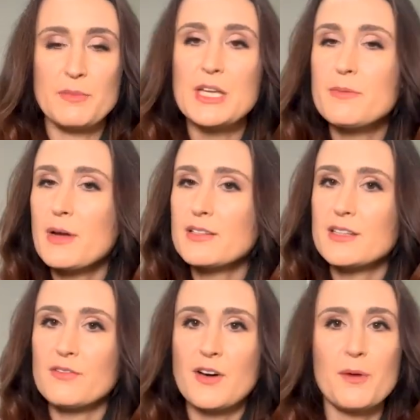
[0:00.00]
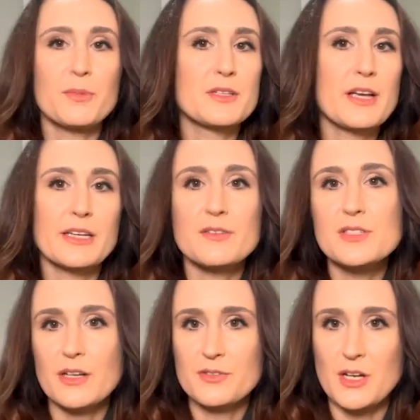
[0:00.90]
beating myself up with negative
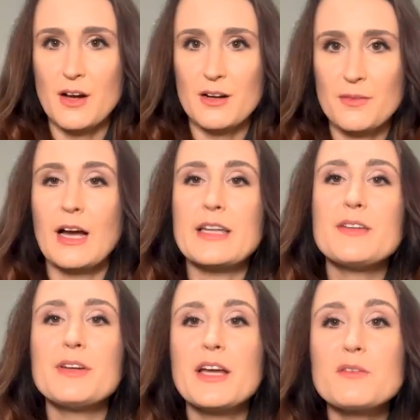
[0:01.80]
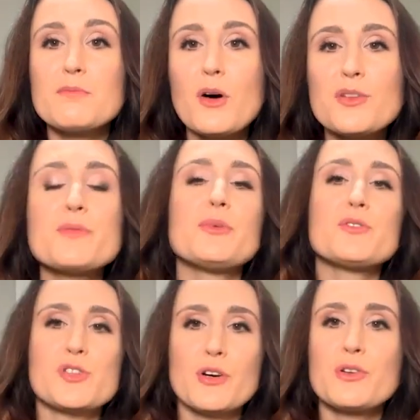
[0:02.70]
self talk. I even had multiple
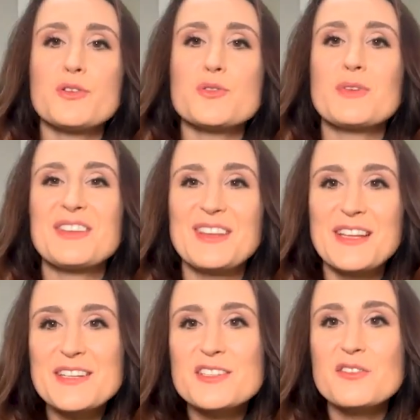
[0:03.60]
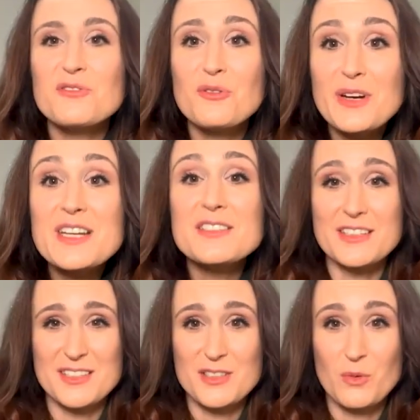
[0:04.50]
journals with lists of
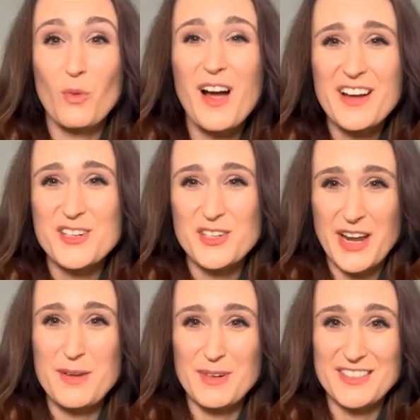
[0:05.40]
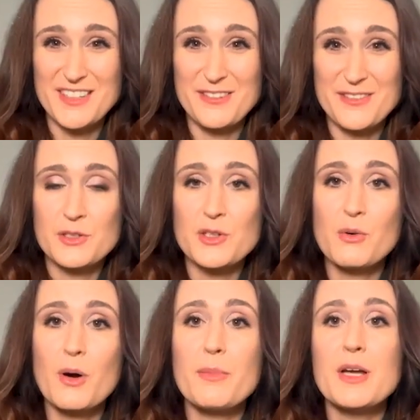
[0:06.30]
reasons why I should hate myself.
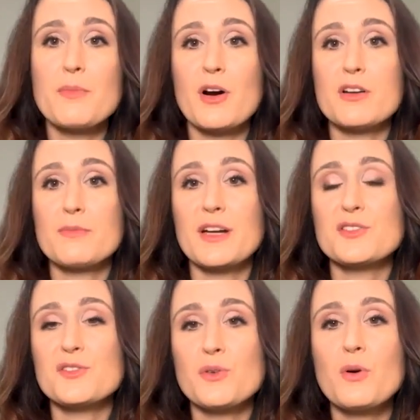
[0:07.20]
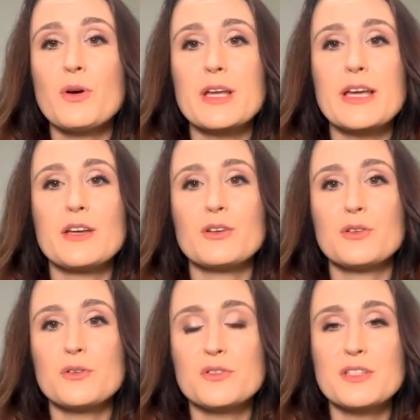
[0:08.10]
So, a big part of my story
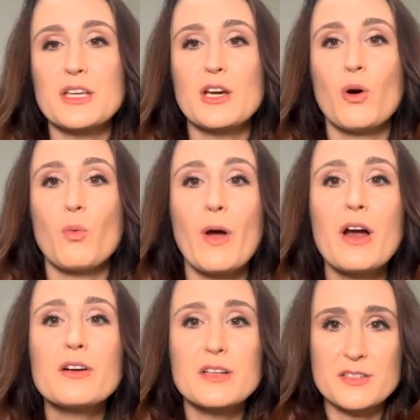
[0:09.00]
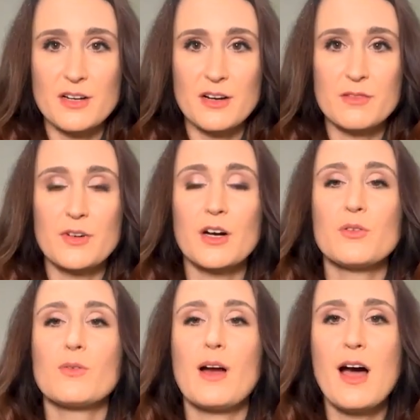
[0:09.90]
includes the awareness of,
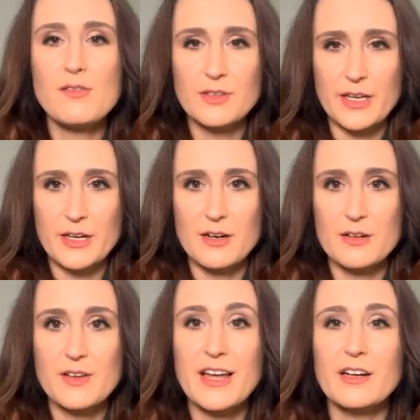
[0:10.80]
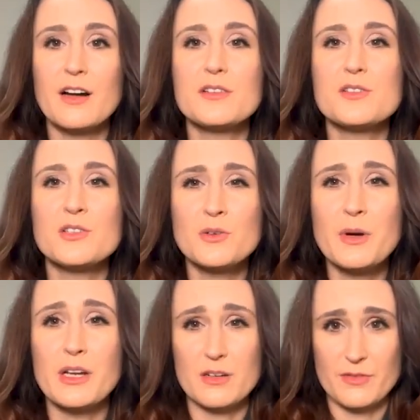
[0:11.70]
unraveling of, and
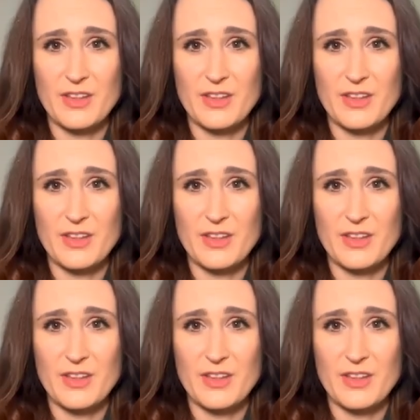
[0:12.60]
undoing of